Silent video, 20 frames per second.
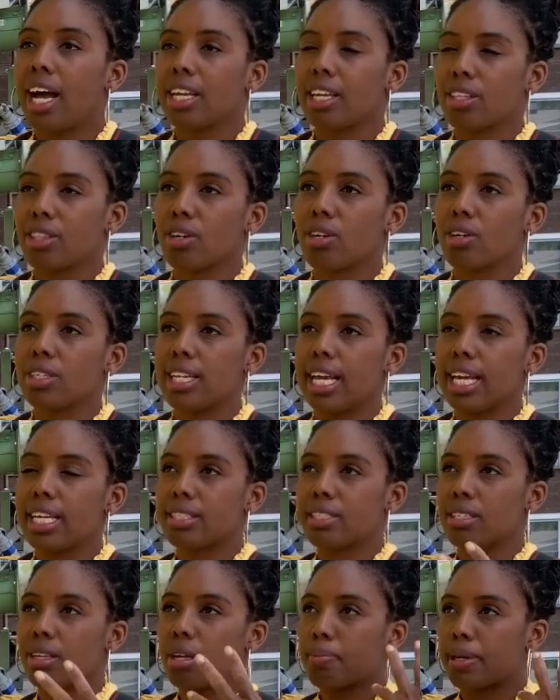and I thought
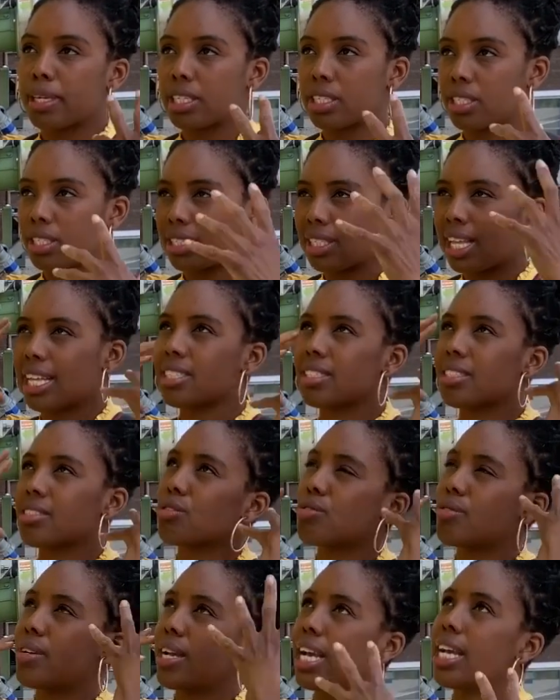let's
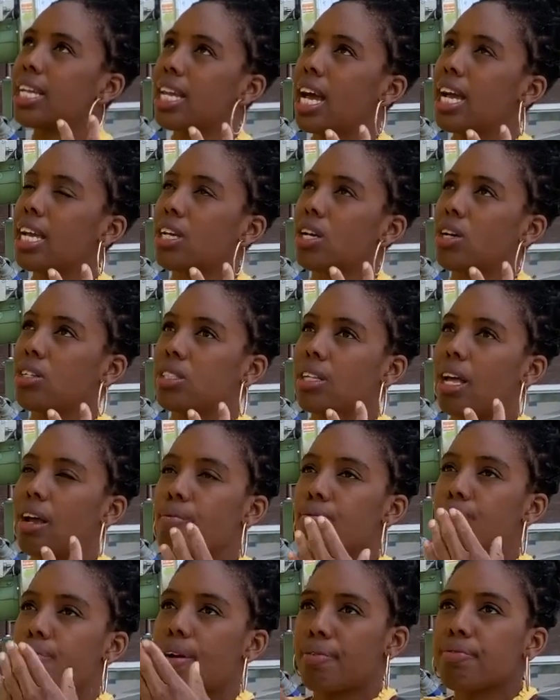create an icon
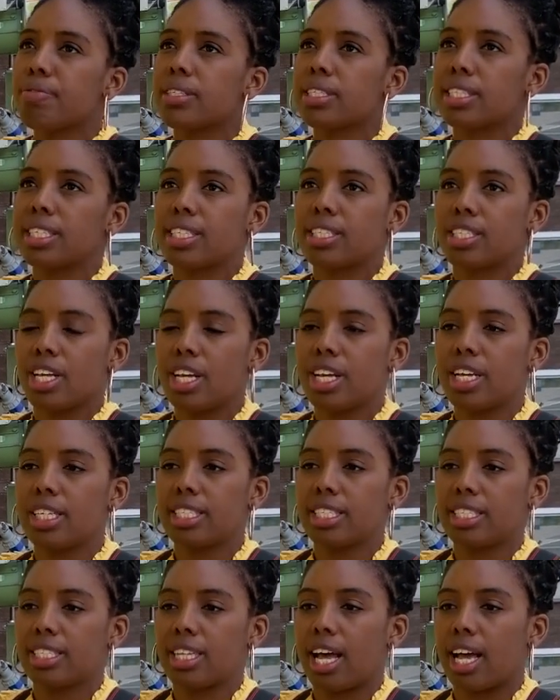that references her
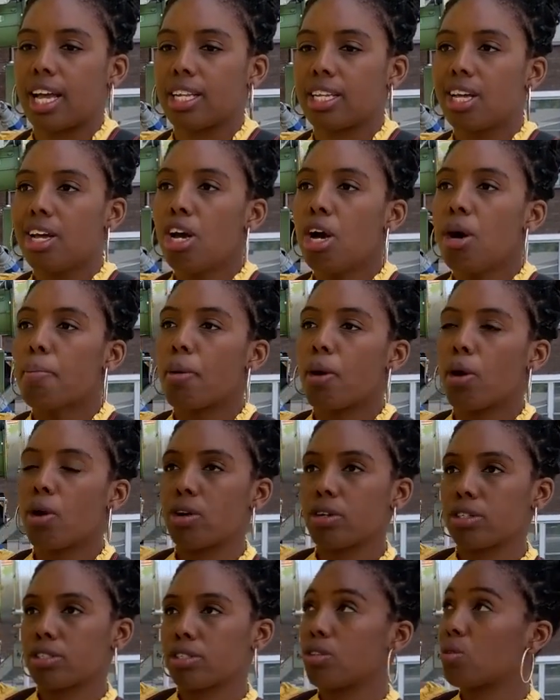design, but
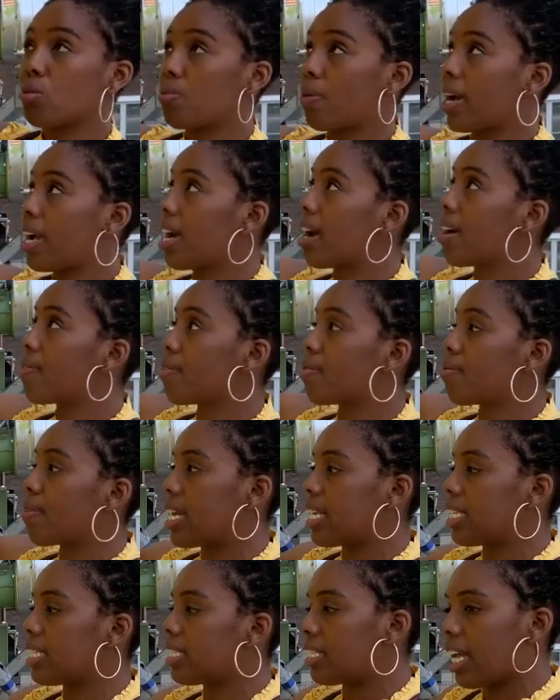also the way I've
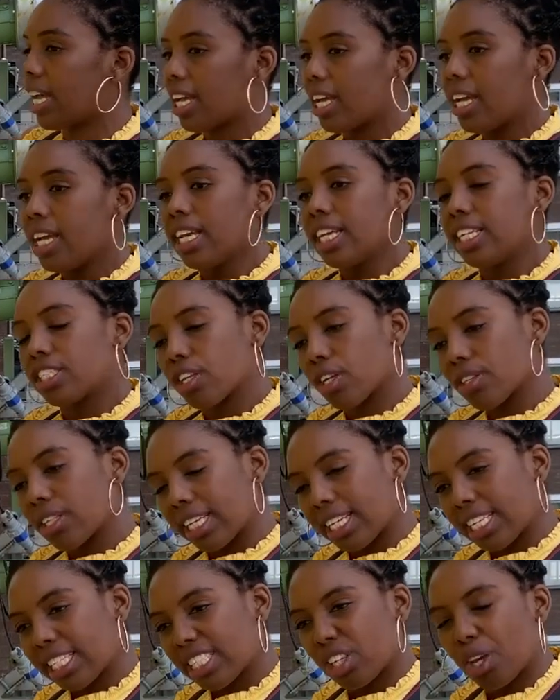arranged it is so
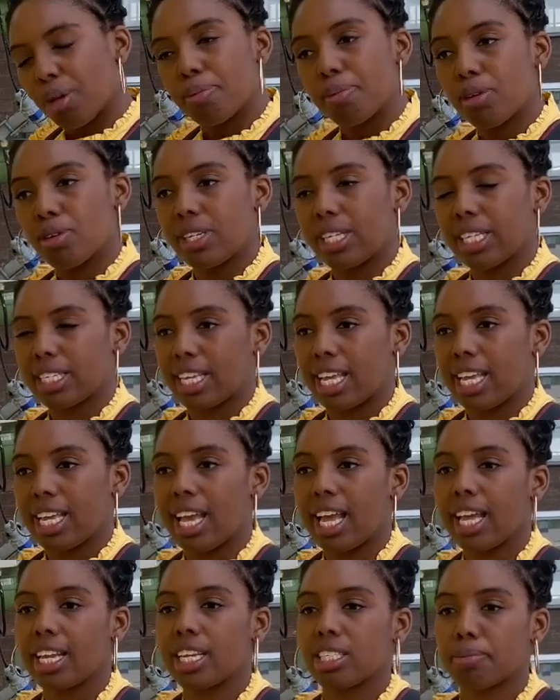that it's community,
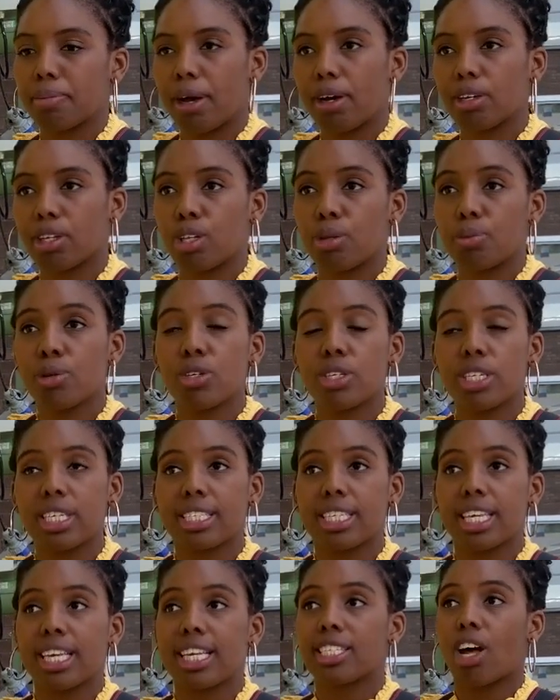and it's about
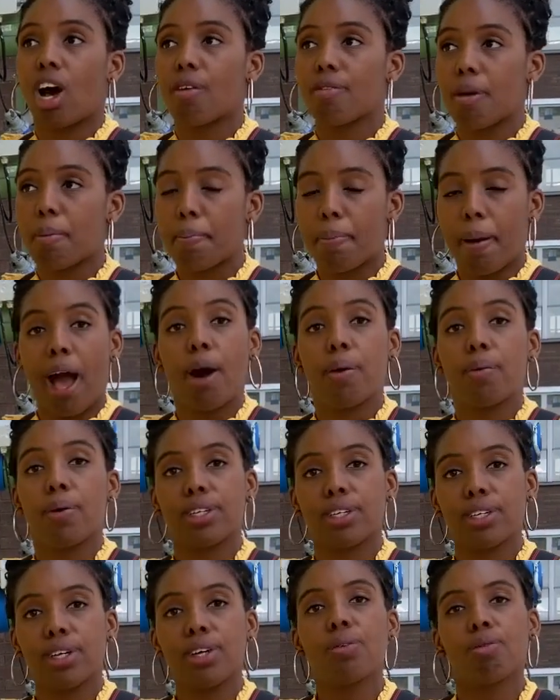communities of
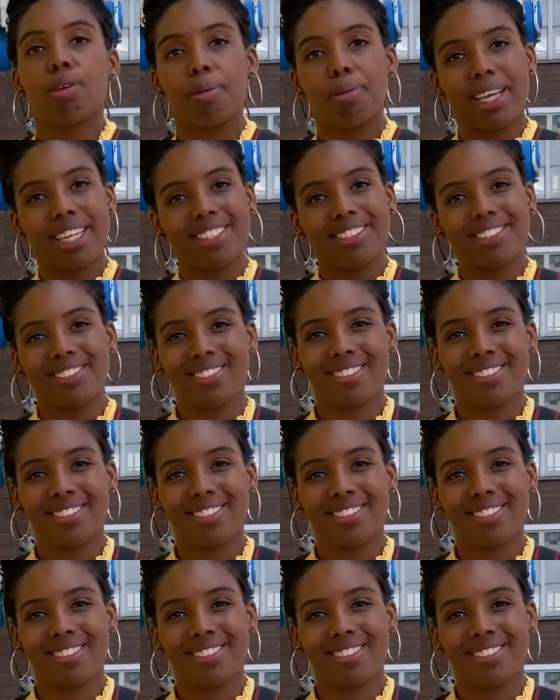empowered women.